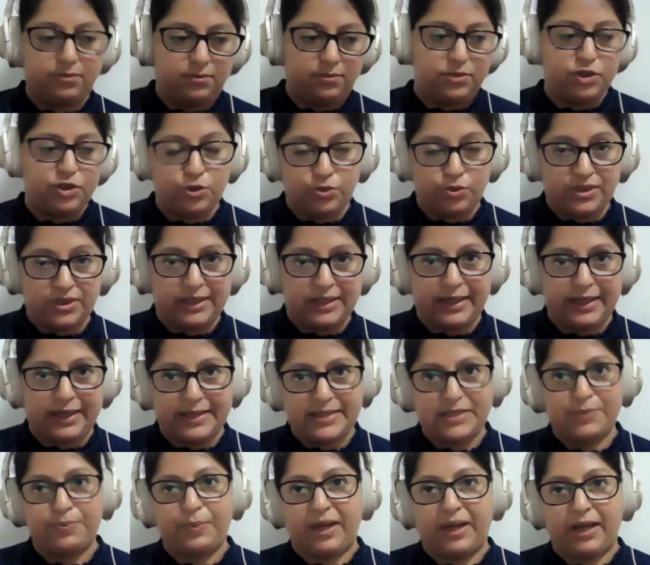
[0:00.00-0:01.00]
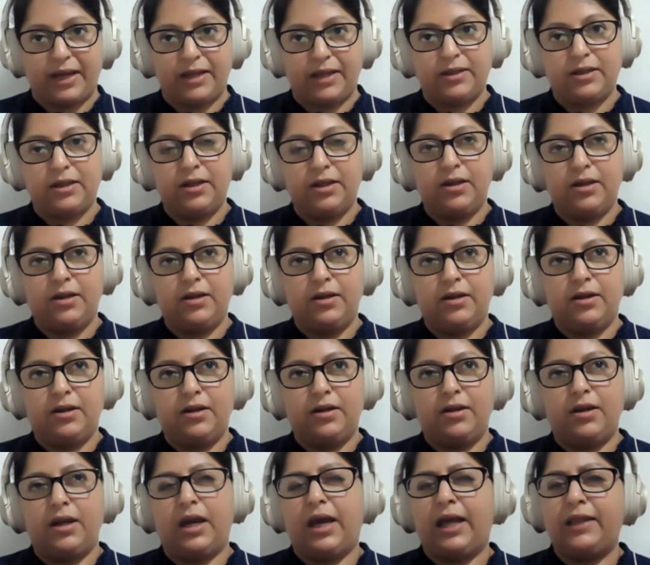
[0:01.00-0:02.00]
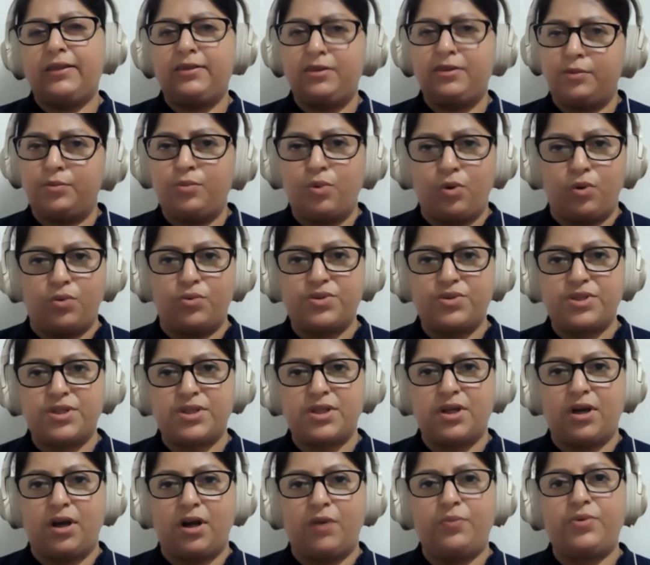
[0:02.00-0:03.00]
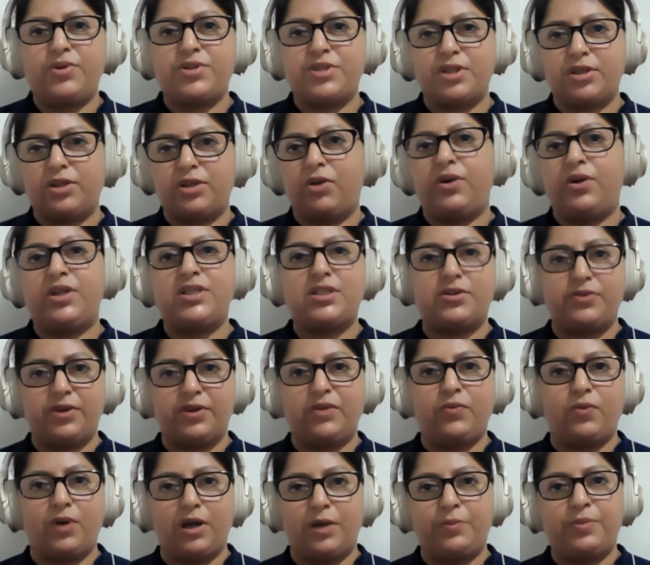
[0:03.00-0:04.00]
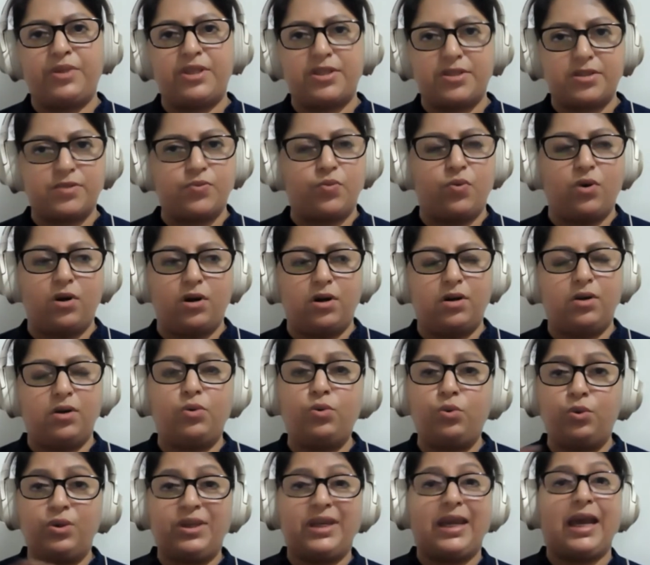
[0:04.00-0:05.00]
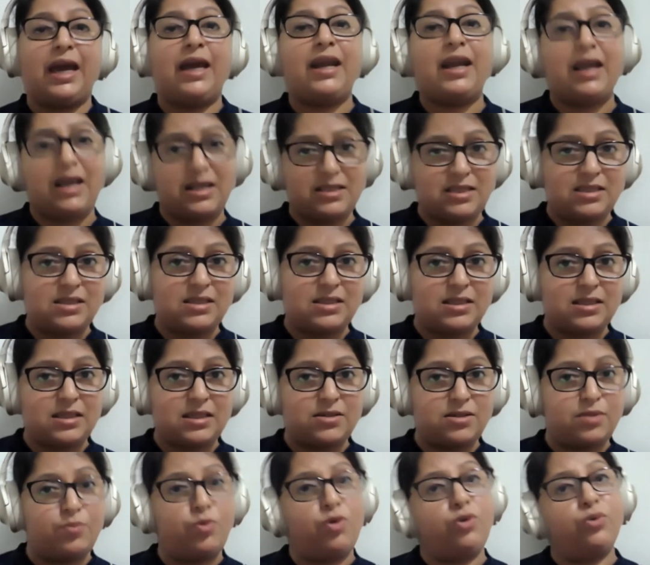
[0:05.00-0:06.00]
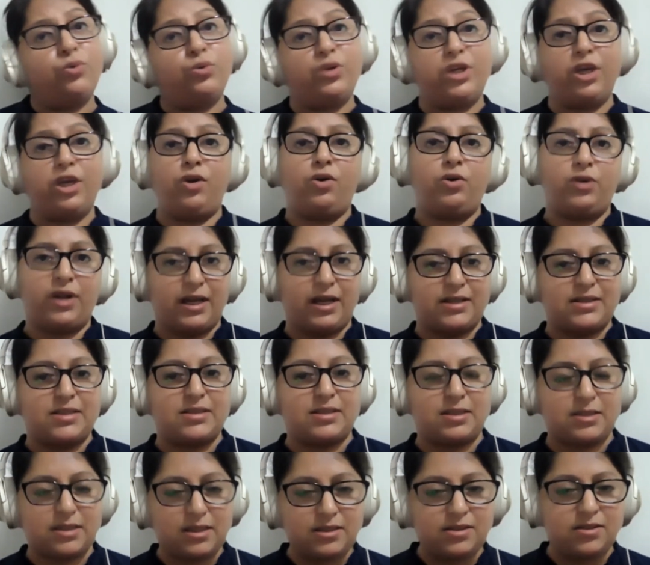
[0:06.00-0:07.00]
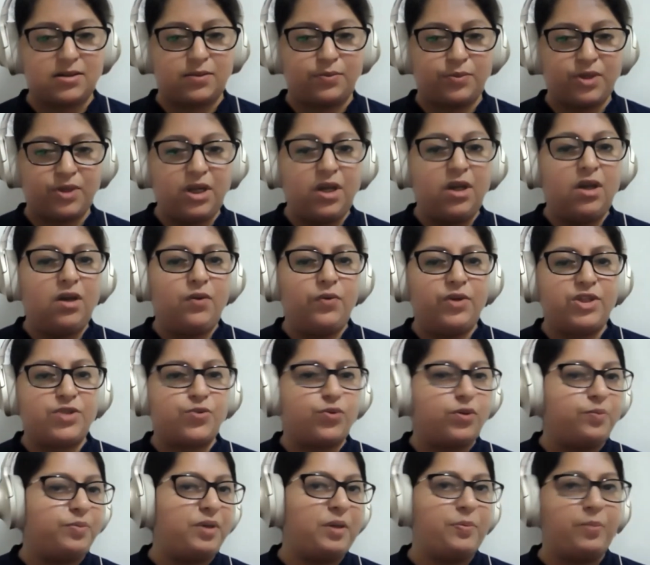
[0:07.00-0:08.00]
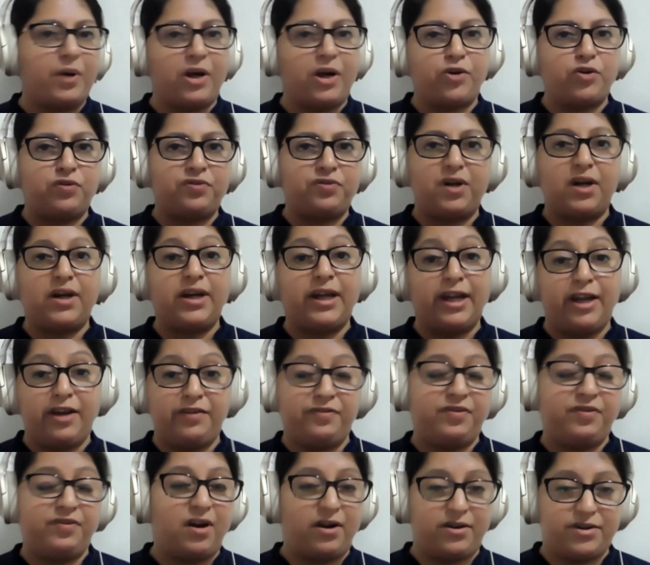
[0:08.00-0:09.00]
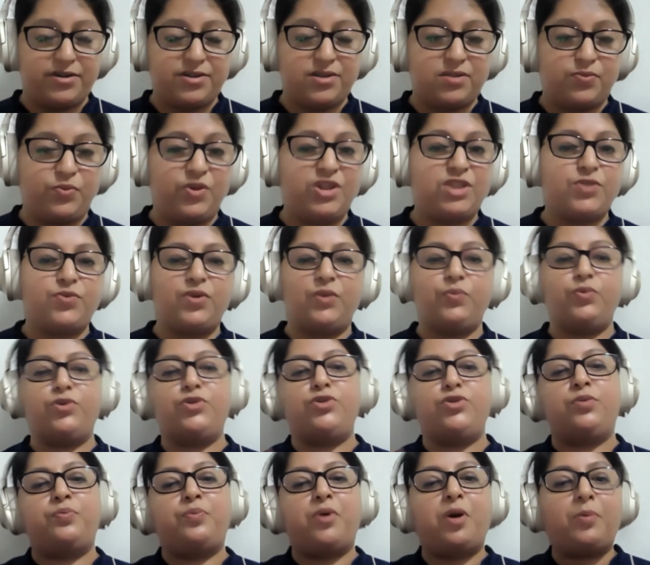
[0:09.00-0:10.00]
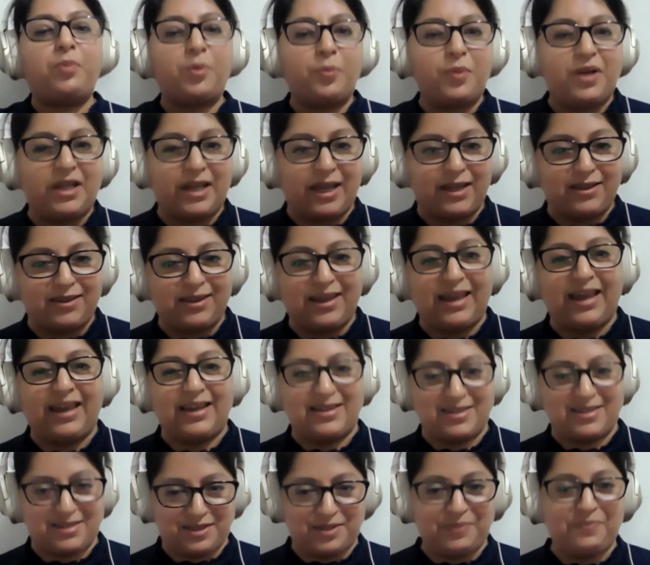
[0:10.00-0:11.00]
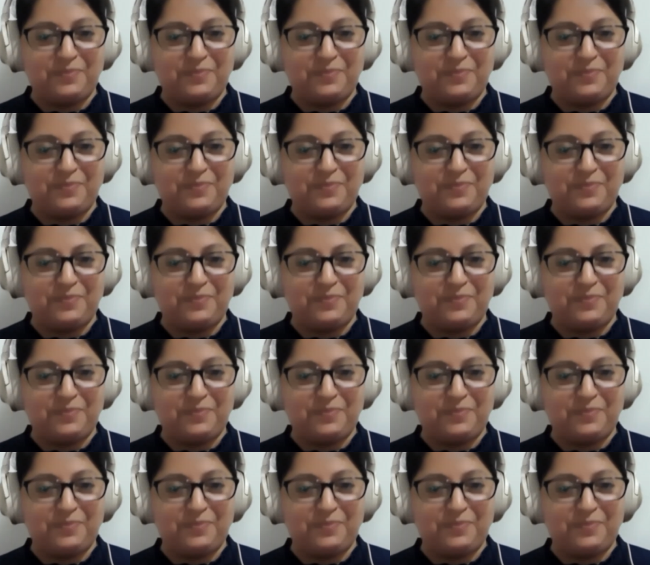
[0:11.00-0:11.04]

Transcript: 2 decades back, at the most, our security requirements were who can access a system or who cannot access a system, which would be part of our NFRs, which we would do probably at the end.